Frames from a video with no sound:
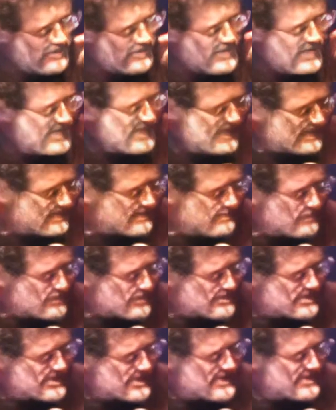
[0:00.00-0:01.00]
the
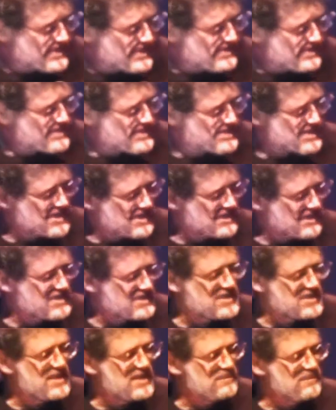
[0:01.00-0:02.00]
animals eating the
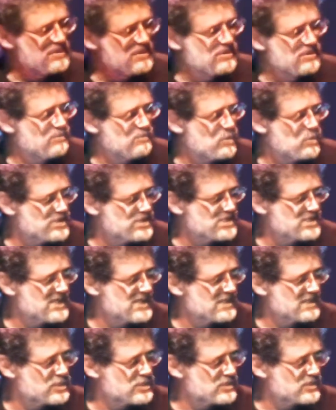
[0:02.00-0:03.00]
psilocybin are more
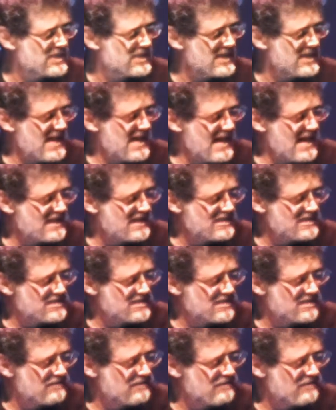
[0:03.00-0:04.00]
sexually
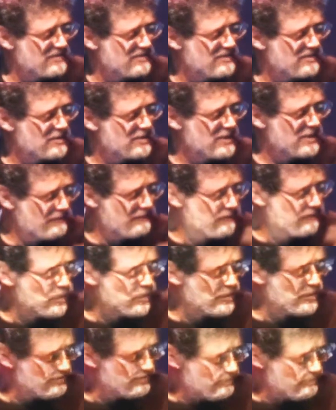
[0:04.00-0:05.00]
active,
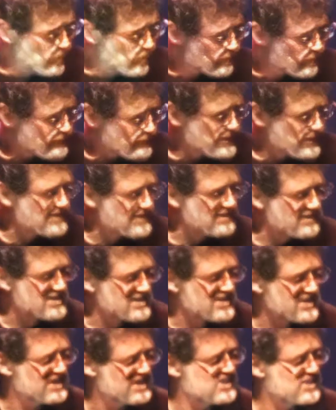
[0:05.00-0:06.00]
therefore more
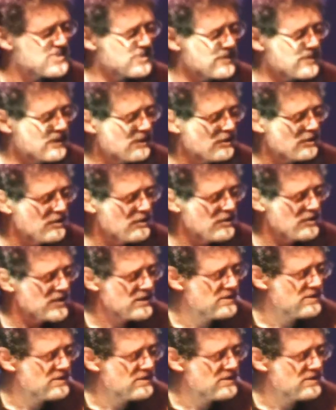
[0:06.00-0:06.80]
pregnancies are occurring